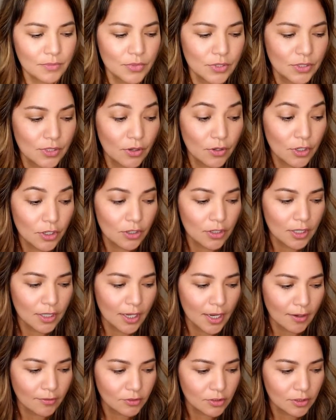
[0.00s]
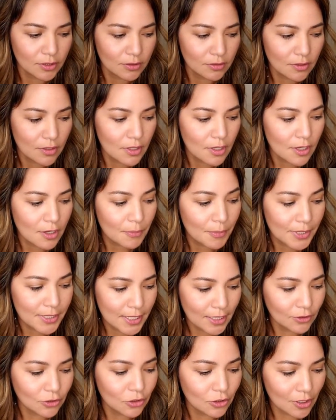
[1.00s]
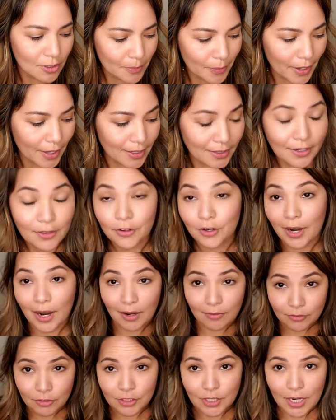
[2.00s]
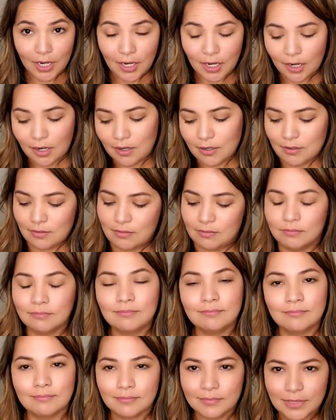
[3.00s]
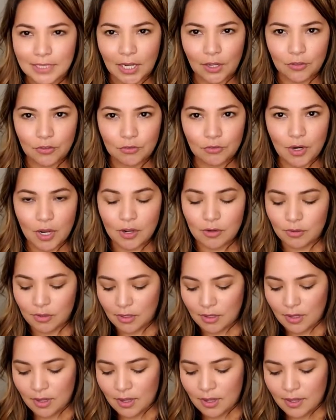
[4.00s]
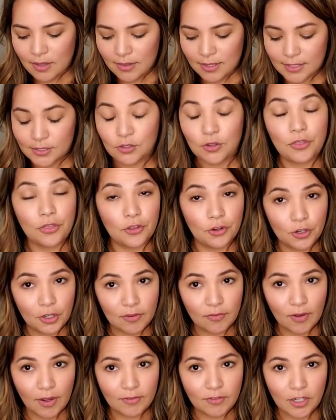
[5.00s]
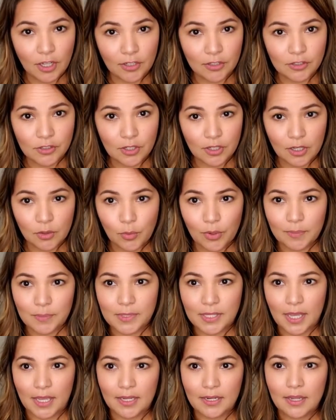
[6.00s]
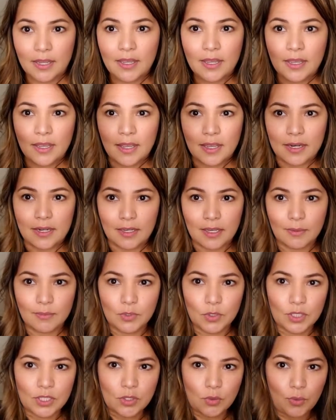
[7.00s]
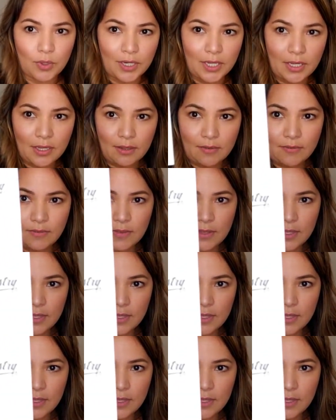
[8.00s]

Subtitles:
so you're gonna have to potentially buy another aftercare down the road. These are $35 on our website, and it comes with 20 of